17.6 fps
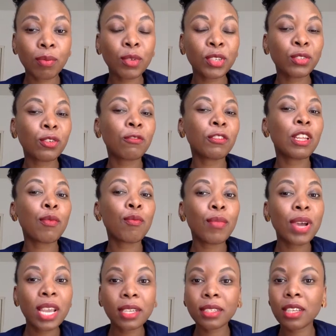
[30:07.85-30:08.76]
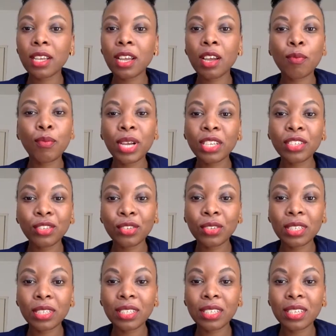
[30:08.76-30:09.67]
Most of the mines are
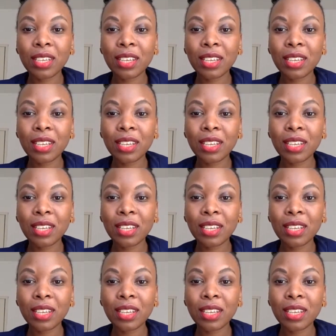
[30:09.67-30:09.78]
abandoned.